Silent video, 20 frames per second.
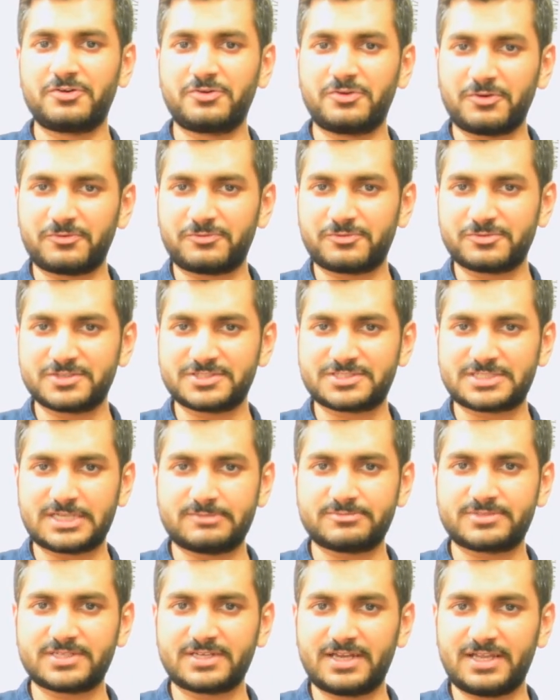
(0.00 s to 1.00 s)
go for the
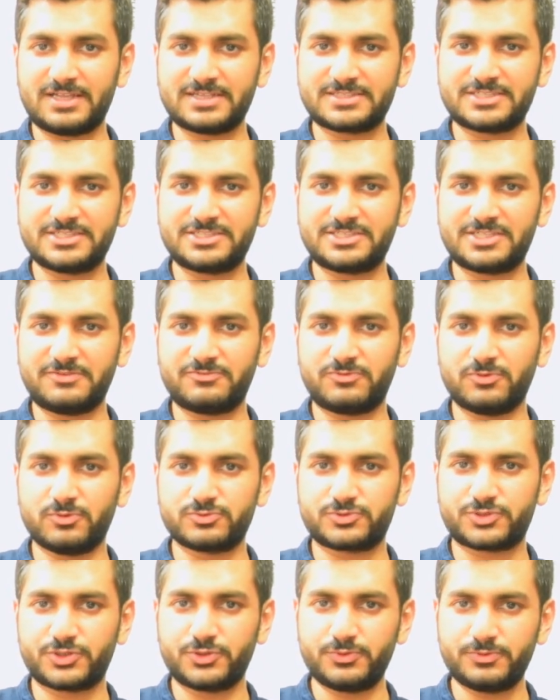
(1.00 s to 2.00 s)
Samsung Galaxy Z
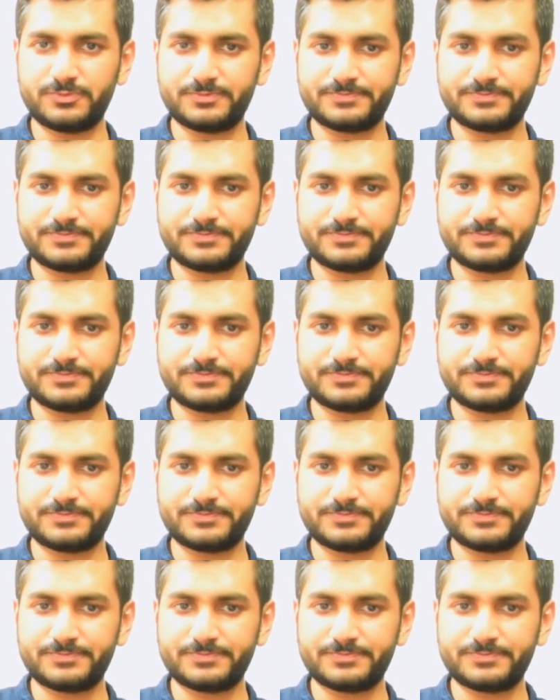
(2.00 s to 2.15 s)
Fold 2.